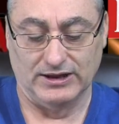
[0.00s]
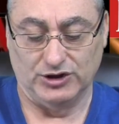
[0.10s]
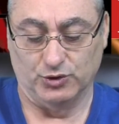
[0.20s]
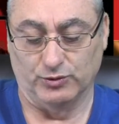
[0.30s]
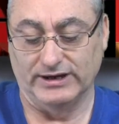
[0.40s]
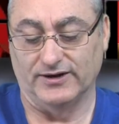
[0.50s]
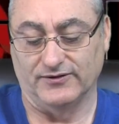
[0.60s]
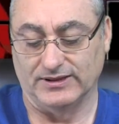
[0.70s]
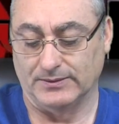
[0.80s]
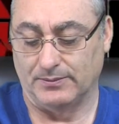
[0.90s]
you read of
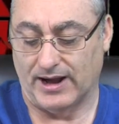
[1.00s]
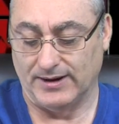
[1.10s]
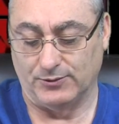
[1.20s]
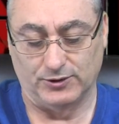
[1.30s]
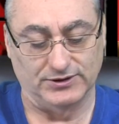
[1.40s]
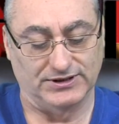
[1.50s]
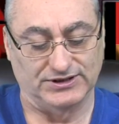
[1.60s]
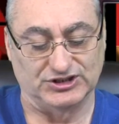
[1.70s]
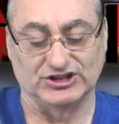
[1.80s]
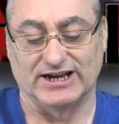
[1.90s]
in the Bible, the
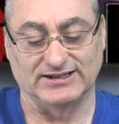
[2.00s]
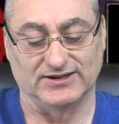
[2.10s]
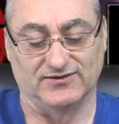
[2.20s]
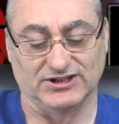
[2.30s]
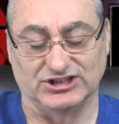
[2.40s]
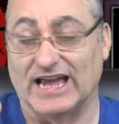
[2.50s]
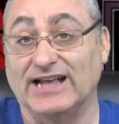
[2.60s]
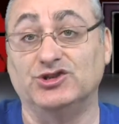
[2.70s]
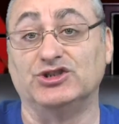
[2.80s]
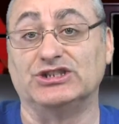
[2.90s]
sect of the
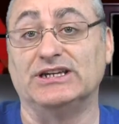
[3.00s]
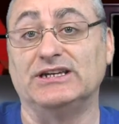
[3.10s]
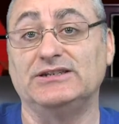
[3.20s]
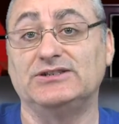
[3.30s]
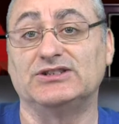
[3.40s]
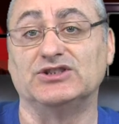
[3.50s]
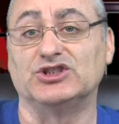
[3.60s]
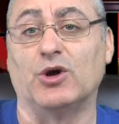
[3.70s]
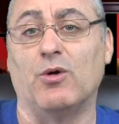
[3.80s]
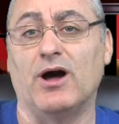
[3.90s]
Sadducees and
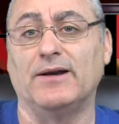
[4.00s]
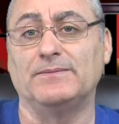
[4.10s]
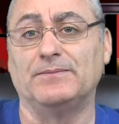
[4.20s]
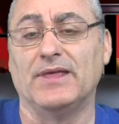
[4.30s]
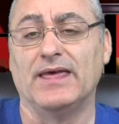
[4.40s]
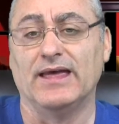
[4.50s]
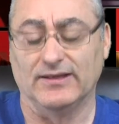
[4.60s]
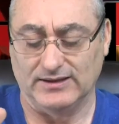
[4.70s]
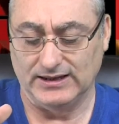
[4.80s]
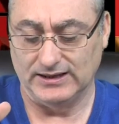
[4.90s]
so on,
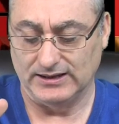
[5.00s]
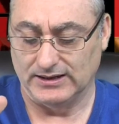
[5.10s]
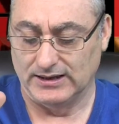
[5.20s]
the